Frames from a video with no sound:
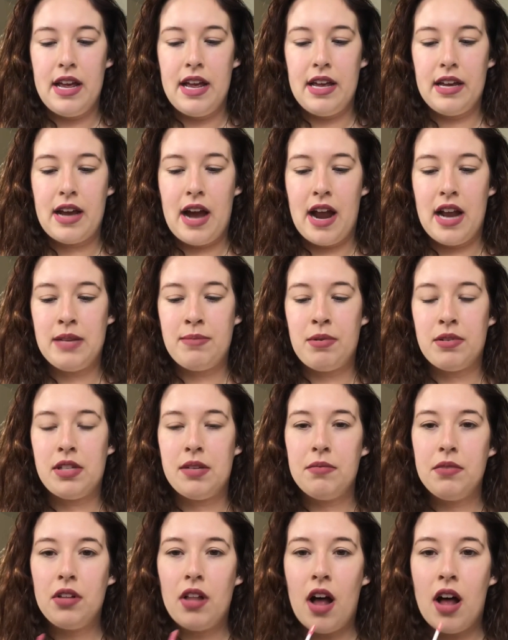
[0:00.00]
And kind of put
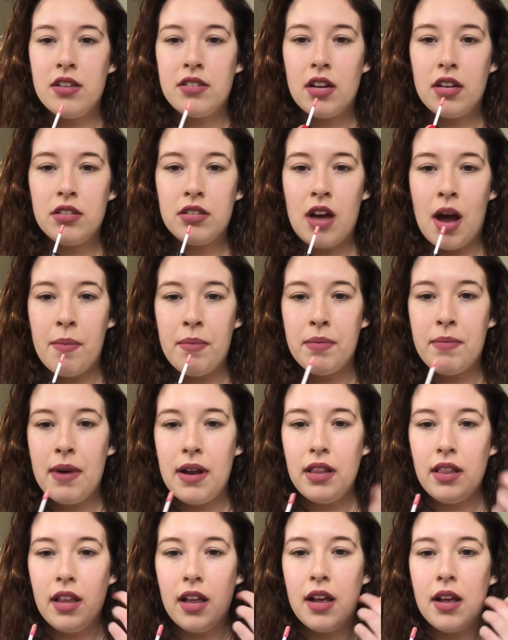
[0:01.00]
some gloss on top of
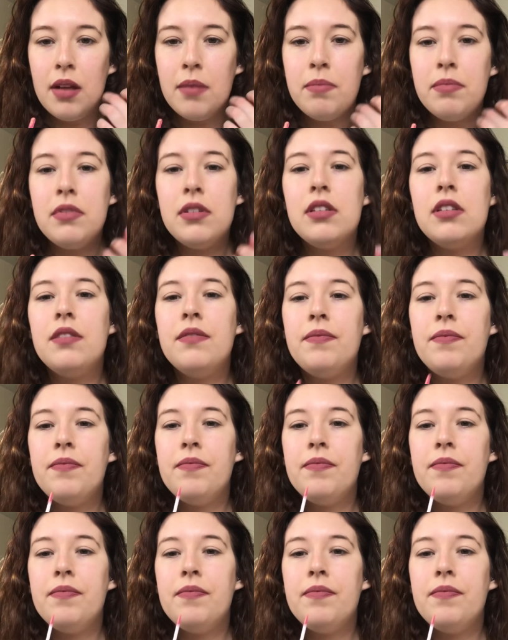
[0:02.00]
my lips.